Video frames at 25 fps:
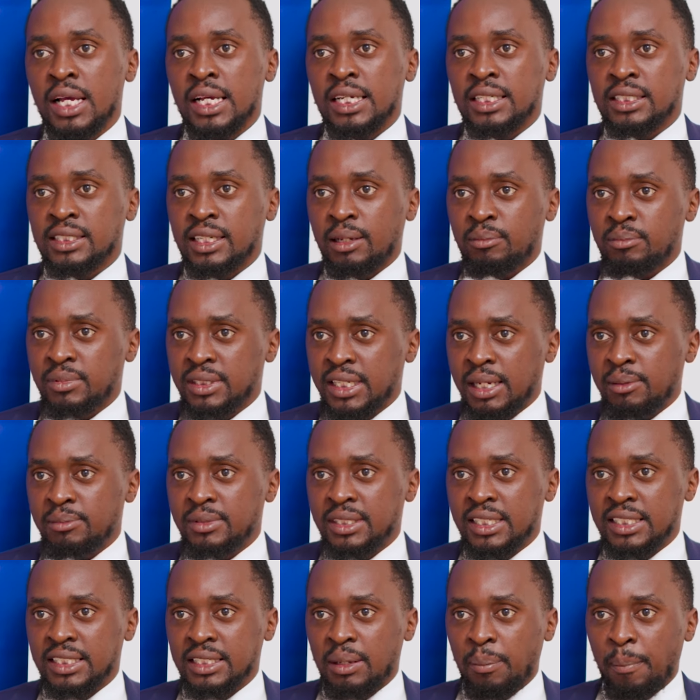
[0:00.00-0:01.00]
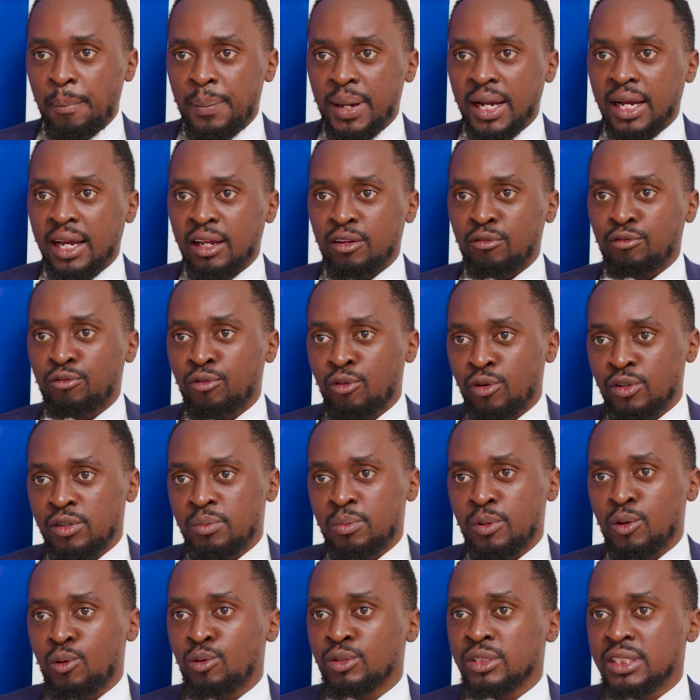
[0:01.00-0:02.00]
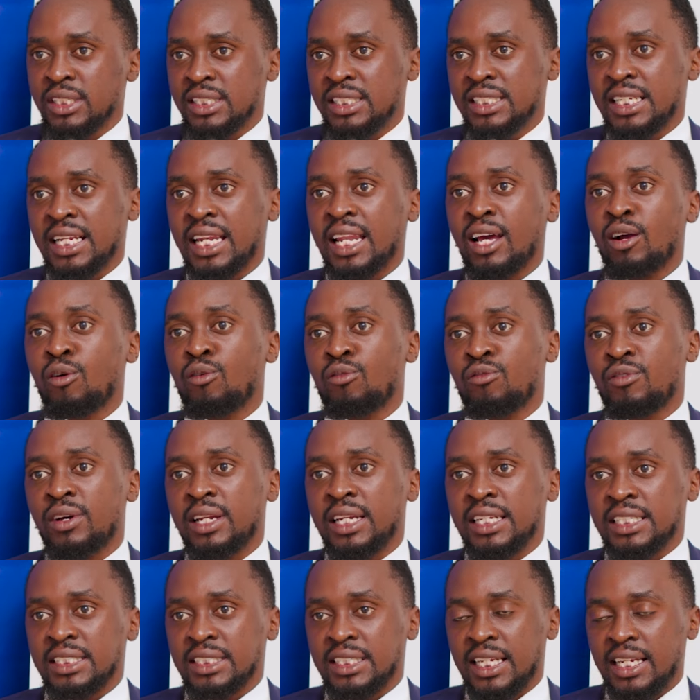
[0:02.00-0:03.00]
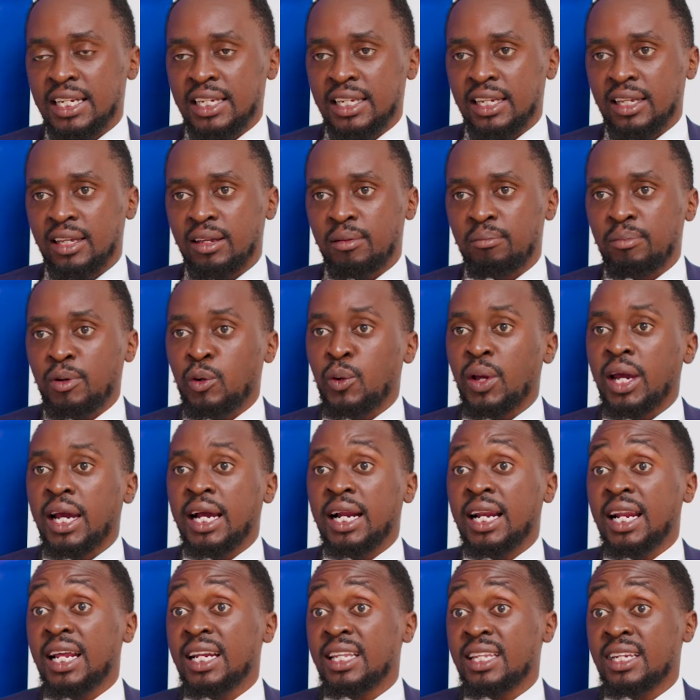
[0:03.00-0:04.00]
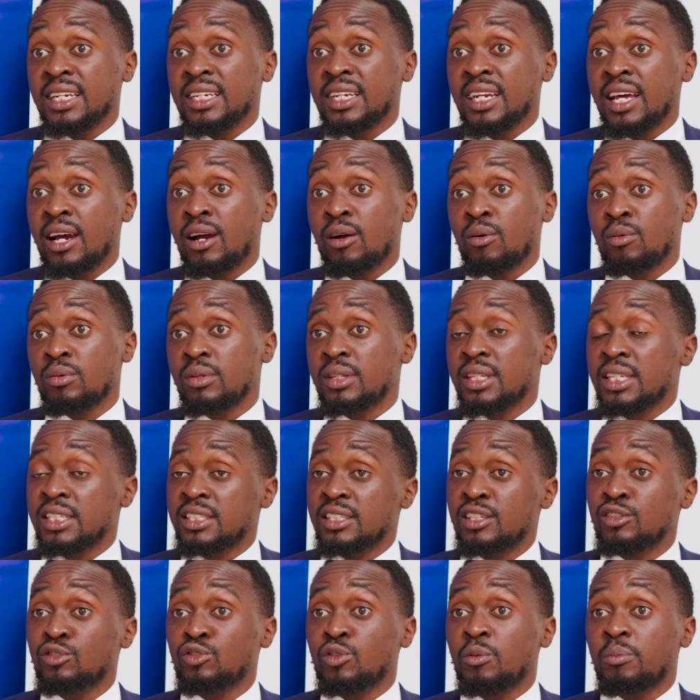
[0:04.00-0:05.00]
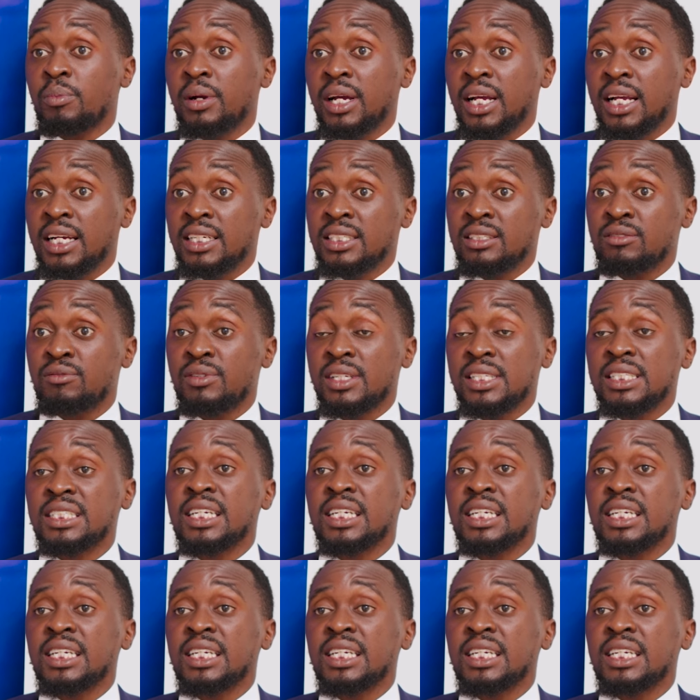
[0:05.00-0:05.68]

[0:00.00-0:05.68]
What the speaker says: sometimes there's a back and forth because there's a lack of understanding. But we're glad that now the central bank has even